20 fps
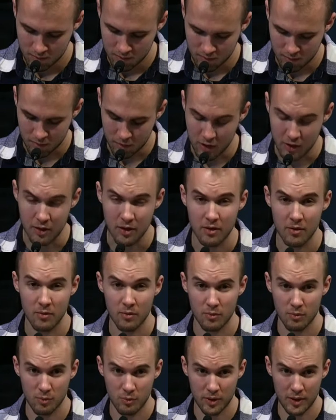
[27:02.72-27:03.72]
But
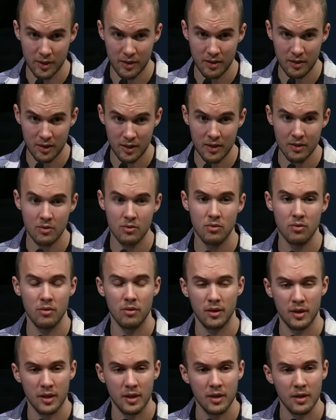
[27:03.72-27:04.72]
we need to
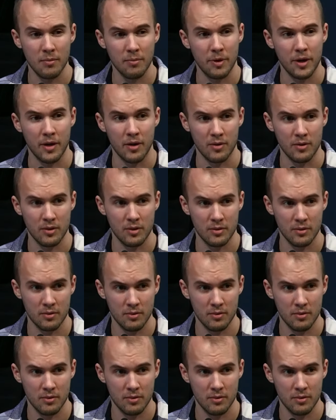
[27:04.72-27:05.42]
think about